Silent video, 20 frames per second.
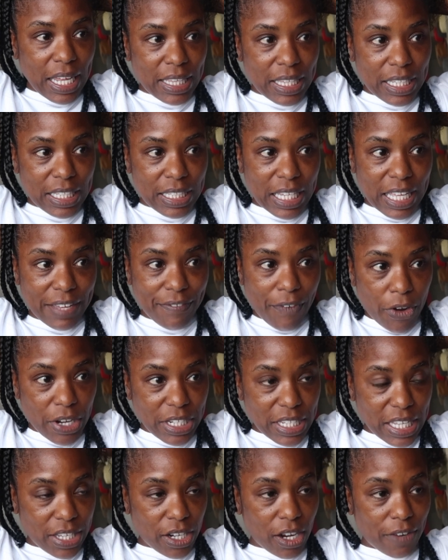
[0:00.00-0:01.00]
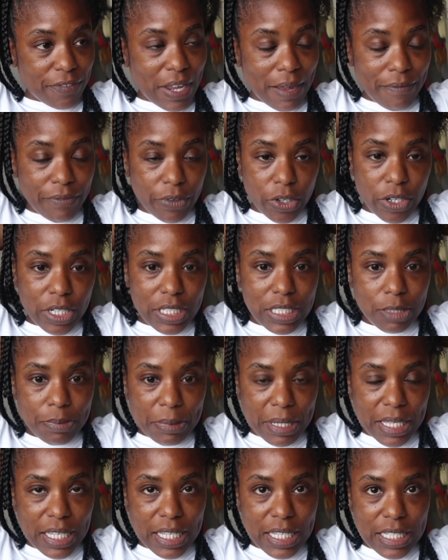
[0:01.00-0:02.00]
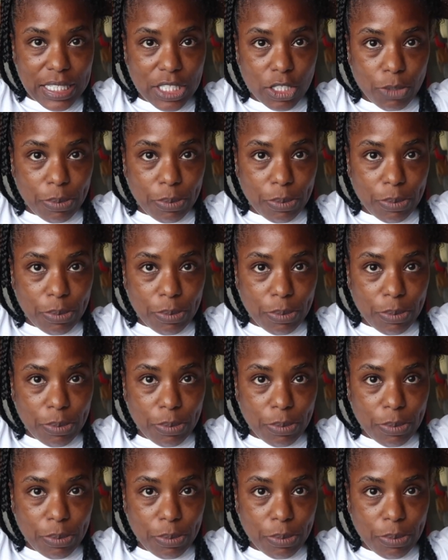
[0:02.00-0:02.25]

and then they've already taken off time for Christmas,